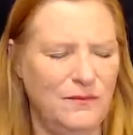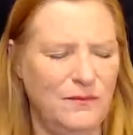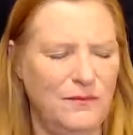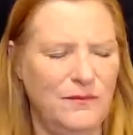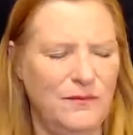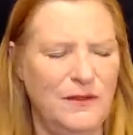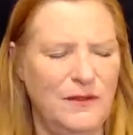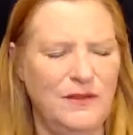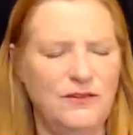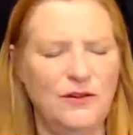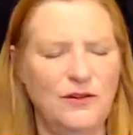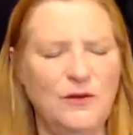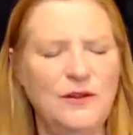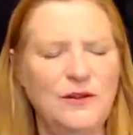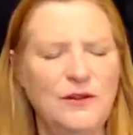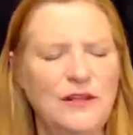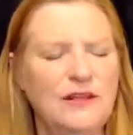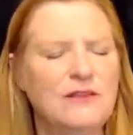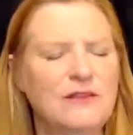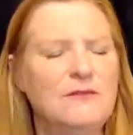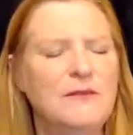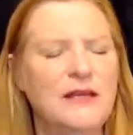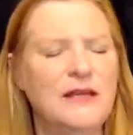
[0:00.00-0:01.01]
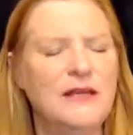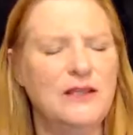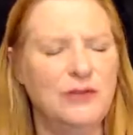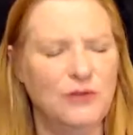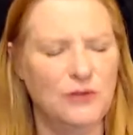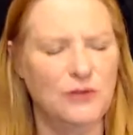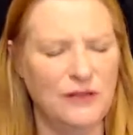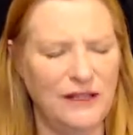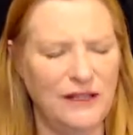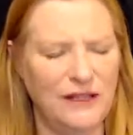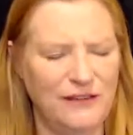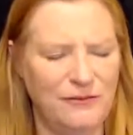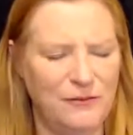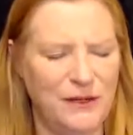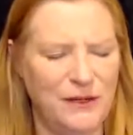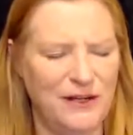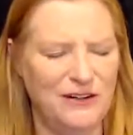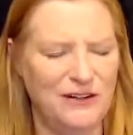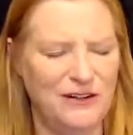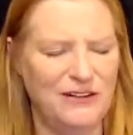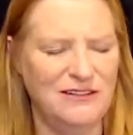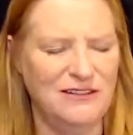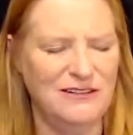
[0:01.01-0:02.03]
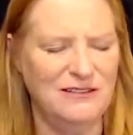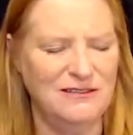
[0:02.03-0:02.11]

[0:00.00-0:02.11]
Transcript: It's only going to make your life better